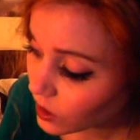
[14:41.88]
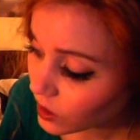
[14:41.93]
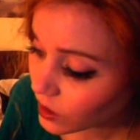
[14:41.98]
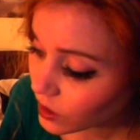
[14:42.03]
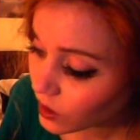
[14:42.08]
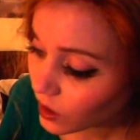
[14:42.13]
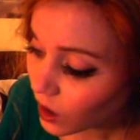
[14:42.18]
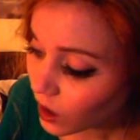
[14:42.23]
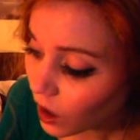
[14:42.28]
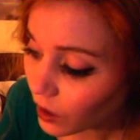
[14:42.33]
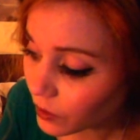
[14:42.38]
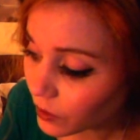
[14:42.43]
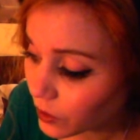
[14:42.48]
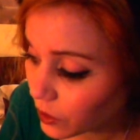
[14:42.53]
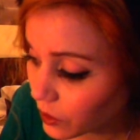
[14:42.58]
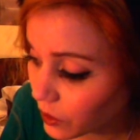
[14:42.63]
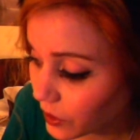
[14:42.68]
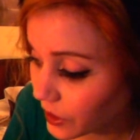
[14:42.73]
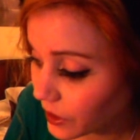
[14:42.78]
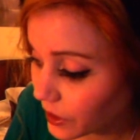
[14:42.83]

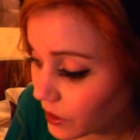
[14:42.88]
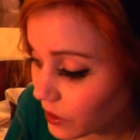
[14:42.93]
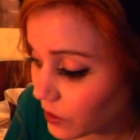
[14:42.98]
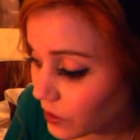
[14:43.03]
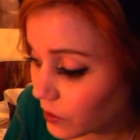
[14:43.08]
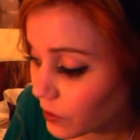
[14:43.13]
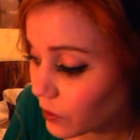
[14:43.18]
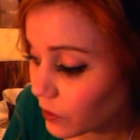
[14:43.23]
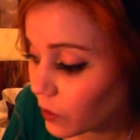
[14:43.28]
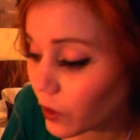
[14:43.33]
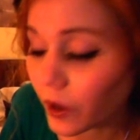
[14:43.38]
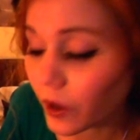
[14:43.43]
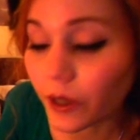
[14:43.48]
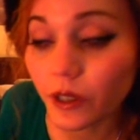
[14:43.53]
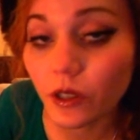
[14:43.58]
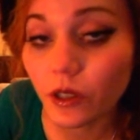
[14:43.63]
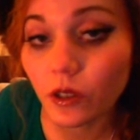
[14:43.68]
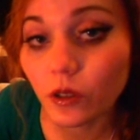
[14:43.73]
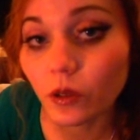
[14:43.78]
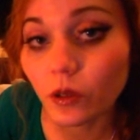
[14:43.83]
covering for it,
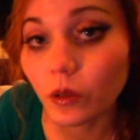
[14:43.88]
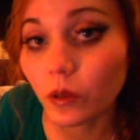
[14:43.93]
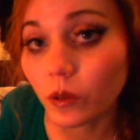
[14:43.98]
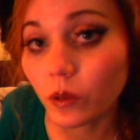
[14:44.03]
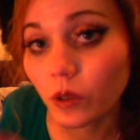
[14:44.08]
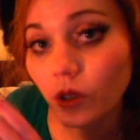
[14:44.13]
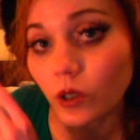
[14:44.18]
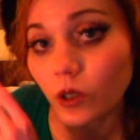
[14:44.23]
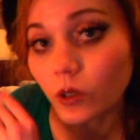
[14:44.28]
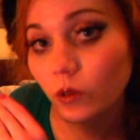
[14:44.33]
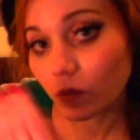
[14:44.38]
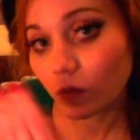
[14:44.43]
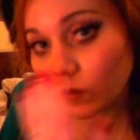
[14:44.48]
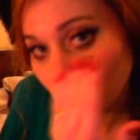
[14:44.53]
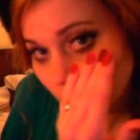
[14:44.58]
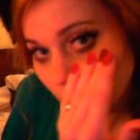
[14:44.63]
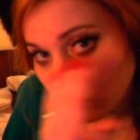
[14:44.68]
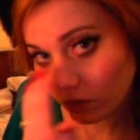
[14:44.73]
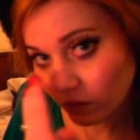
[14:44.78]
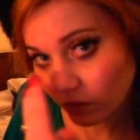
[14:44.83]
so
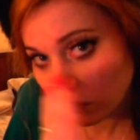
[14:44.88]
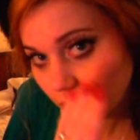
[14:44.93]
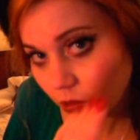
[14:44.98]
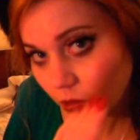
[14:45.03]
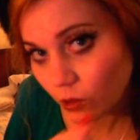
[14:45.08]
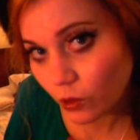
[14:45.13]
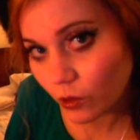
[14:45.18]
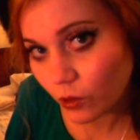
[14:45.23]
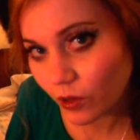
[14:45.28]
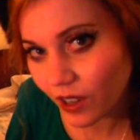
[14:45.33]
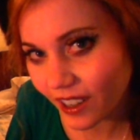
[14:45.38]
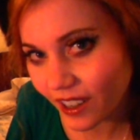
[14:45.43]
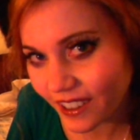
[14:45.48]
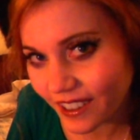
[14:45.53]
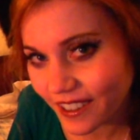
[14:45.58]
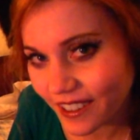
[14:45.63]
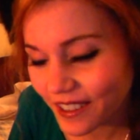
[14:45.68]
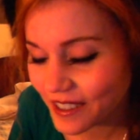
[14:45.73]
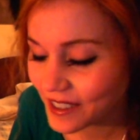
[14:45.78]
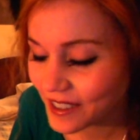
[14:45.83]
you do not
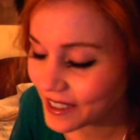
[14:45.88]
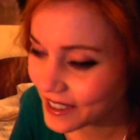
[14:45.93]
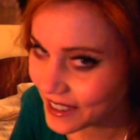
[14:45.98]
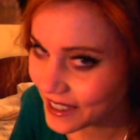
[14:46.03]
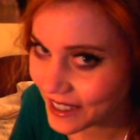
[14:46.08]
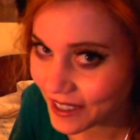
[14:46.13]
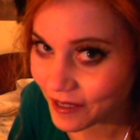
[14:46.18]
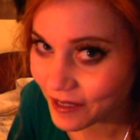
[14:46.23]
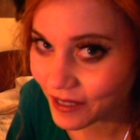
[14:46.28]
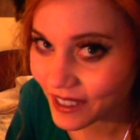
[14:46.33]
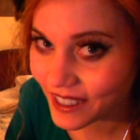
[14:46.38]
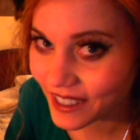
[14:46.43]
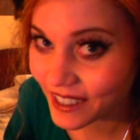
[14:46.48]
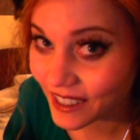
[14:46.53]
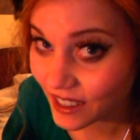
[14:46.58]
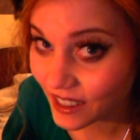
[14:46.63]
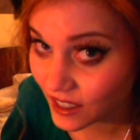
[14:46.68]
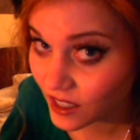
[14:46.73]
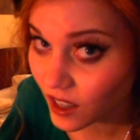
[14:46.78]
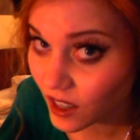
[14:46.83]
see what's
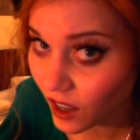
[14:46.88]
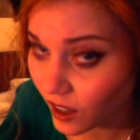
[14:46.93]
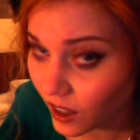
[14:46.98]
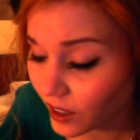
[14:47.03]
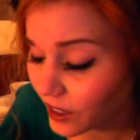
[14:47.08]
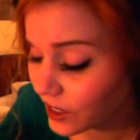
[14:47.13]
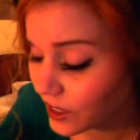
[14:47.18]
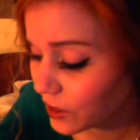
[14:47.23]
inside.